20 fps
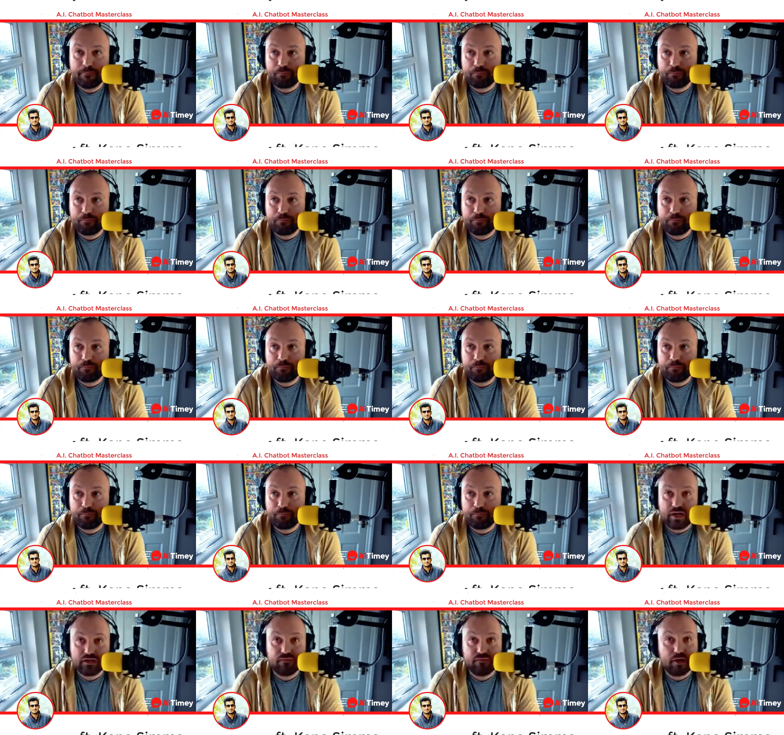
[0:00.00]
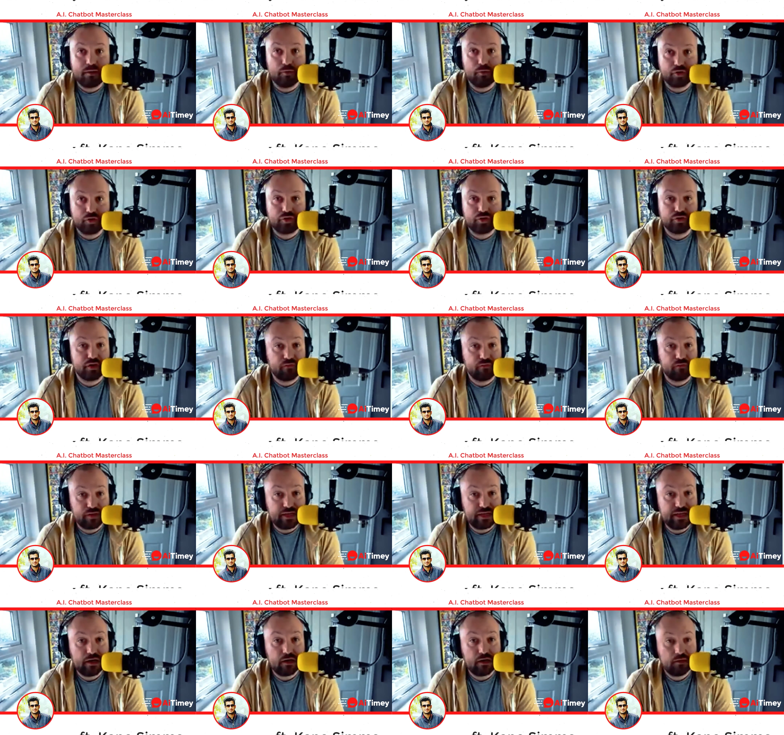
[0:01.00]
That is very much just a
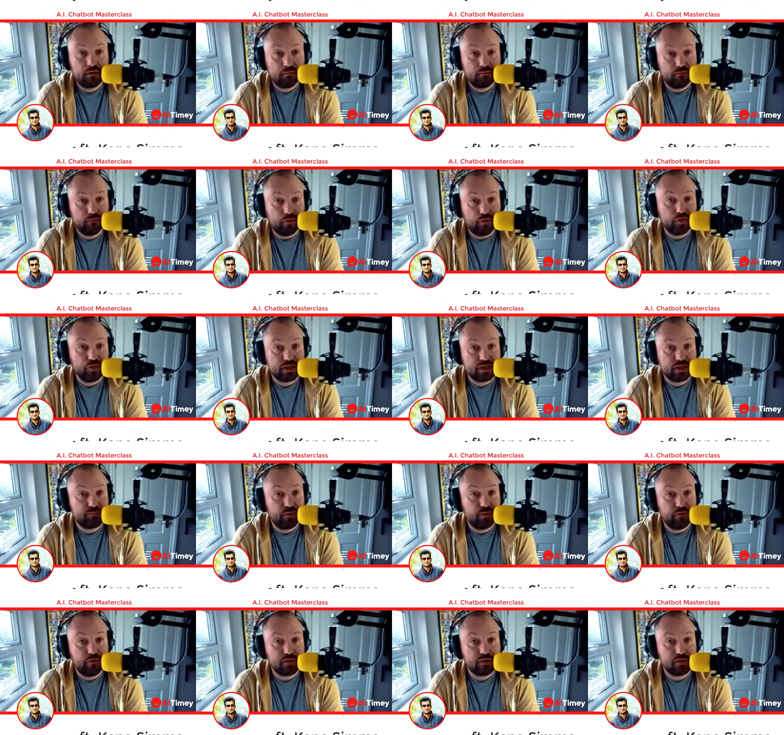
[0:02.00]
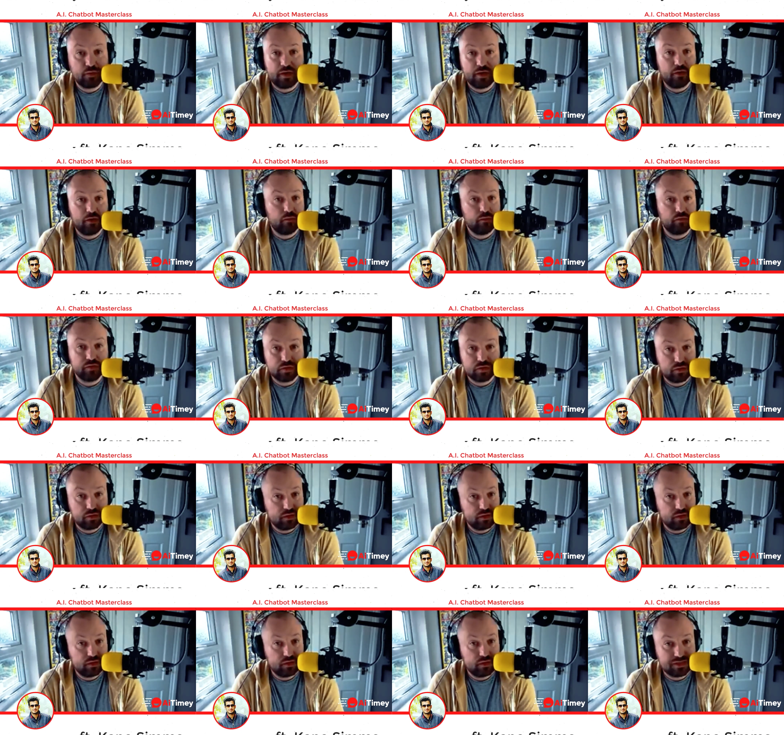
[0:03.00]
vanilla voice experience where there's
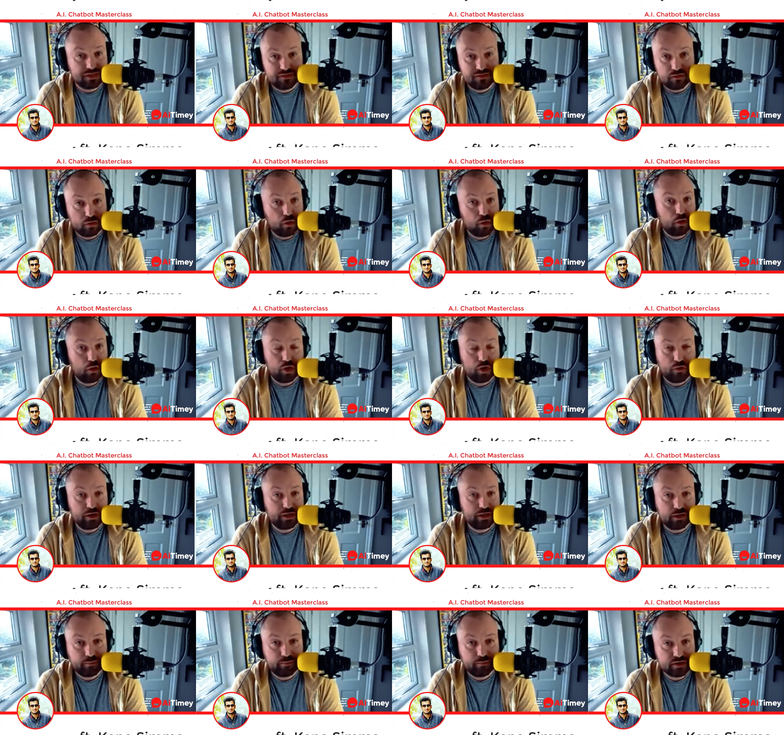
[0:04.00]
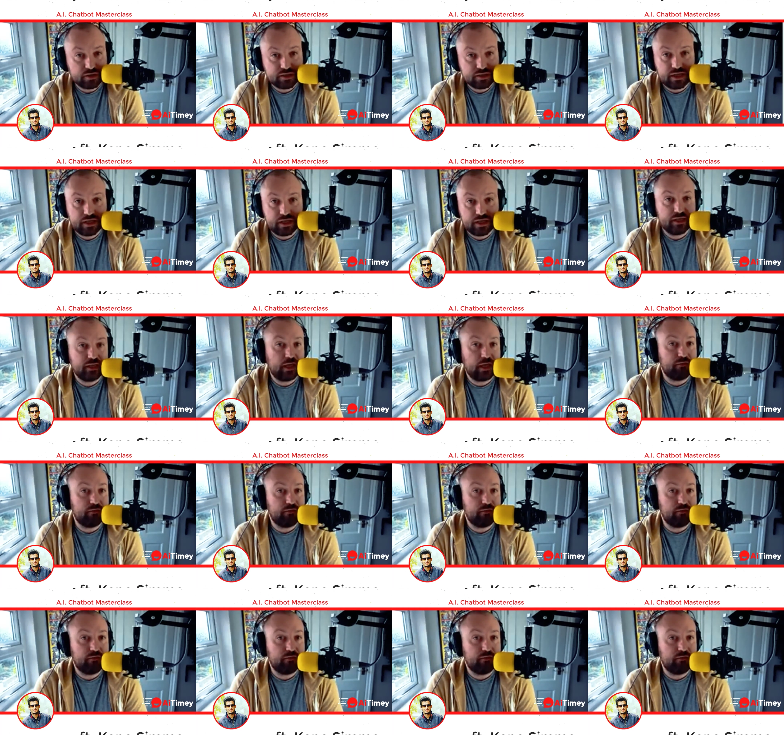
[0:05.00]
not a great deal of personality in there.